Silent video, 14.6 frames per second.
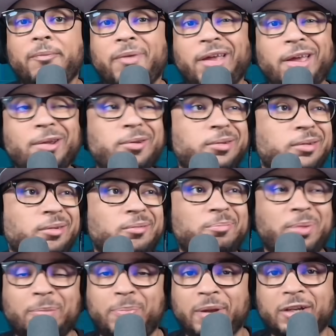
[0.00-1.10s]
And
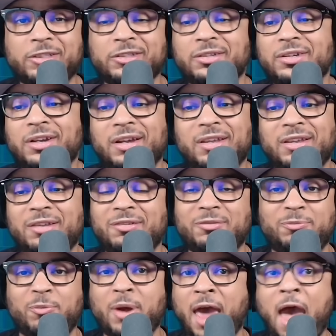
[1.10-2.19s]
big picture,
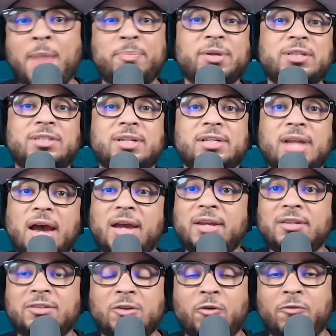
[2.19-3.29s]
what happened
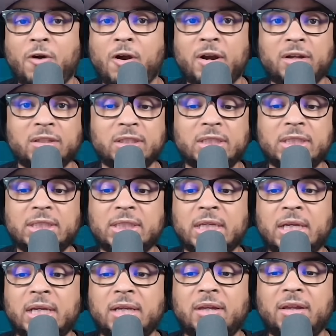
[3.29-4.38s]
tonight, so far at least,
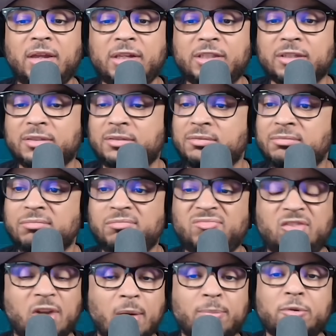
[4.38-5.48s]
it just
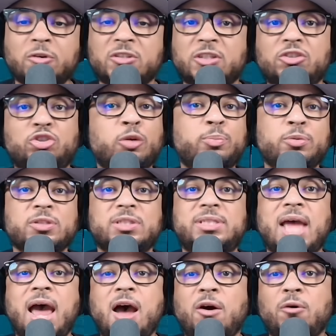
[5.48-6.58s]
doubles and triples
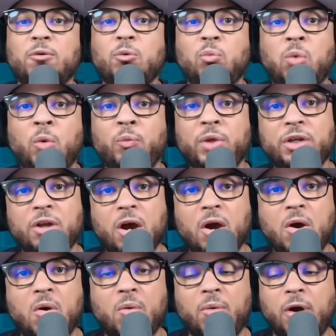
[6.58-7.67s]
down what we
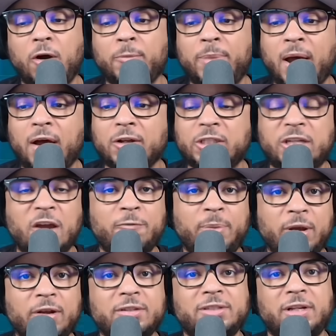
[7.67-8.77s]
know about Jeff
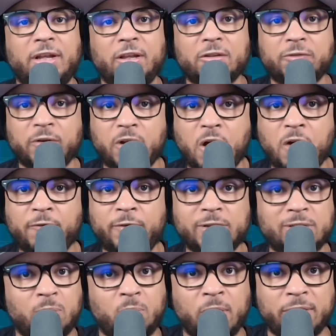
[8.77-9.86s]
Peterson in this front office
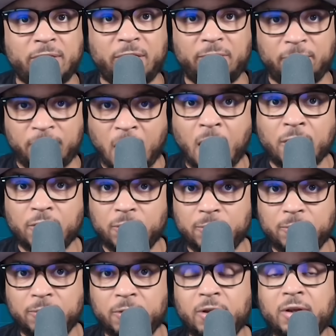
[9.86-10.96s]
and what they value,
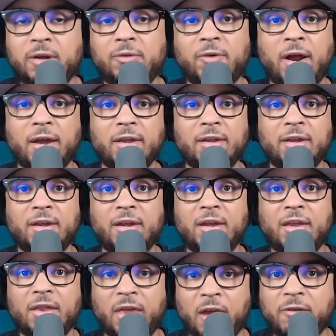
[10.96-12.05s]
right?
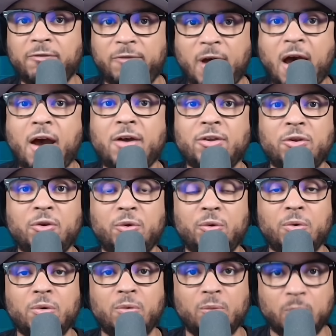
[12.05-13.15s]
They value
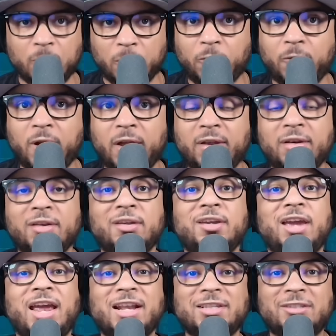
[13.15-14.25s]
work rate
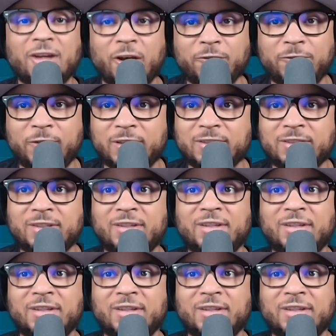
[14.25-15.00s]
and toughness